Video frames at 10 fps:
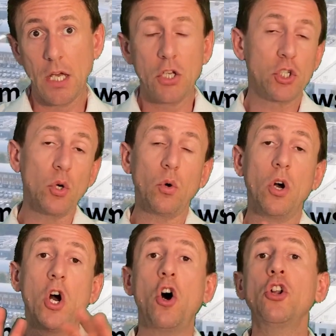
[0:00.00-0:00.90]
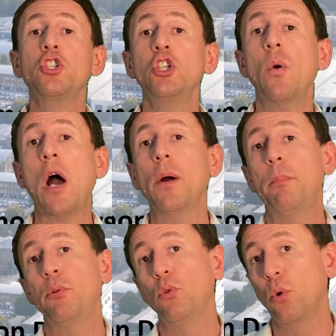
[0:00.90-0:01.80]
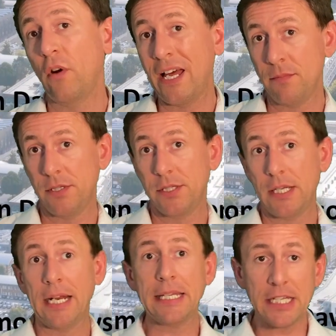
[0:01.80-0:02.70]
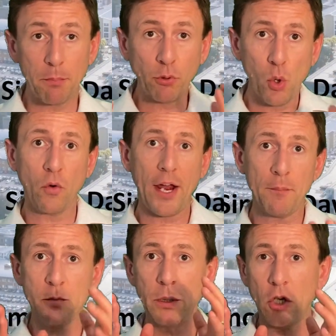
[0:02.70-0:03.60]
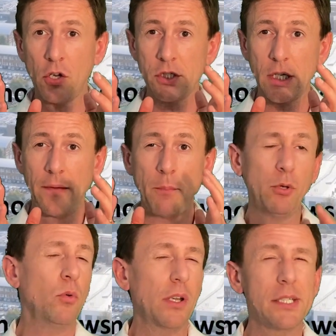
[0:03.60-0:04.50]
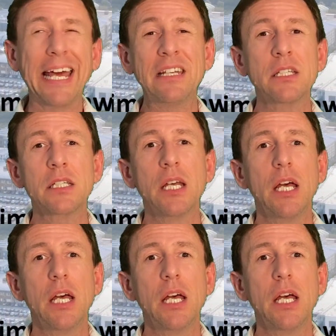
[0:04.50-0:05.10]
So, on to our programmes. And I say programmes because in the plural sense,